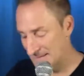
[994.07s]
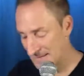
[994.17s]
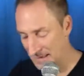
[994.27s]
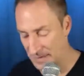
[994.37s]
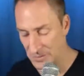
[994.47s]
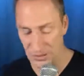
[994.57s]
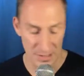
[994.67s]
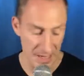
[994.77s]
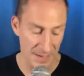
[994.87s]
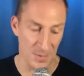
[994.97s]
And
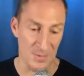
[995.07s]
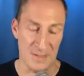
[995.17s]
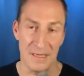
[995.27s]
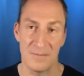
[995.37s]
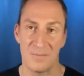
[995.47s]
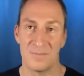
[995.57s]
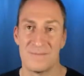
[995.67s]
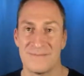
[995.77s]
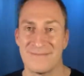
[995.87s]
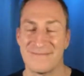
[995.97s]
Gene Hackman was like
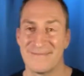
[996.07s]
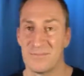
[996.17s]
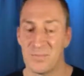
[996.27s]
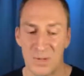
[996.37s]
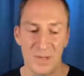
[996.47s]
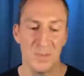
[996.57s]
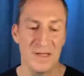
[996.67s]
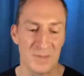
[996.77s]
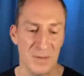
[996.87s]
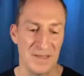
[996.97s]
pretty
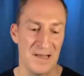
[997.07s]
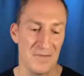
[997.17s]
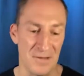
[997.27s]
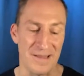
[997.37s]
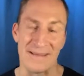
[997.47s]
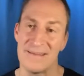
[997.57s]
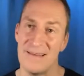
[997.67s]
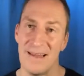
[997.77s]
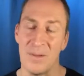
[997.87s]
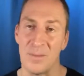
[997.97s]
pissed by the end of it. Like,
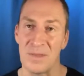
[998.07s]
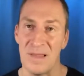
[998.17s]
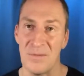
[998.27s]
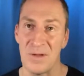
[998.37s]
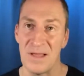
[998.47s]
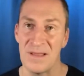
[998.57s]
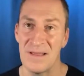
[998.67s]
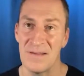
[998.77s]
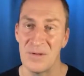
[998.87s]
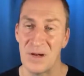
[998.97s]
damn. But then when they,
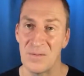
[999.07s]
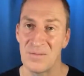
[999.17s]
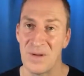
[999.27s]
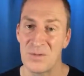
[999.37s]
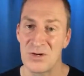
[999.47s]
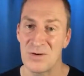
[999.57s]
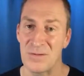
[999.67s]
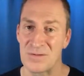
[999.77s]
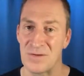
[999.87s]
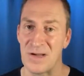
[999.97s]
I'm sure he
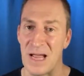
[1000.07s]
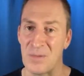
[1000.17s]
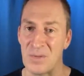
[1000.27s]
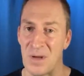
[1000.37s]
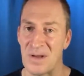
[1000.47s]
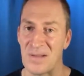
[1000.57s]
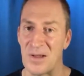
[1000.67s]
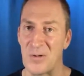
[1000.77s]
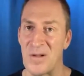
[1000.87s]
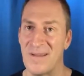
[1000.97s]
was very happy about it
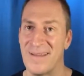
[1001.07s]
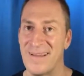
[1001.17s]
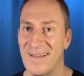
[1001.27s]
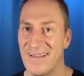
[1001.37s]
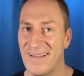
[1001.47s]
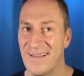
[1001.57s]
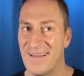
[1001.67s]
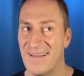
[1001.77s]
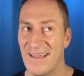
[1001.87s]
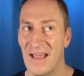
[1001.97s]
later on.
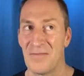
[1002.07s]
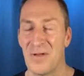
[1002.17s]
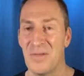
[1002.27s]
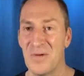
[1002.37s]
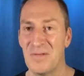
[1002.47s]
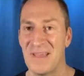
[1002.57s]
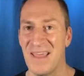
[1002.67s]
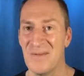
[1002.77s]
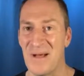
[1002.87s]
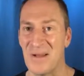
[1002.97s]
After the movie
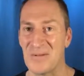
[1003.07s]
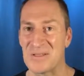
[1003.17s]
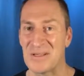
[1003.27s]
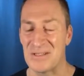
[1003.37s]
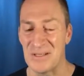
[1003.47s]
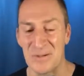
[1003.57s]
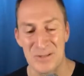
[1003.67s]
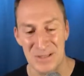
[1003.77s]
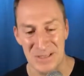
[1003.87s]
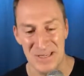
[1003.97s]
came out, it was such a huge
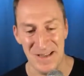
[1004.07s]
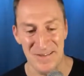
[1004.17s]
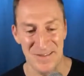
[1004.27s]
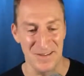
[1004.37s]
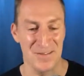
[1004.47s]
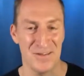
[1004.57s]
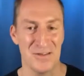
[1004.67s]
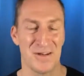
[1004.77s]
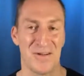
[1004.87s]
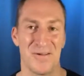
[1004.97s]
success, and it's such
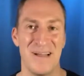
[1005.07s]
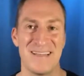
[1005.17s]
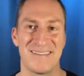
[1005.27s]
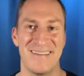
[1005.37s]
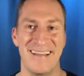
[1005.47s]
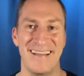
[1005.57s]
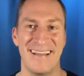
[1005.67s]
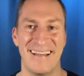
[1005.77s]
a great scene.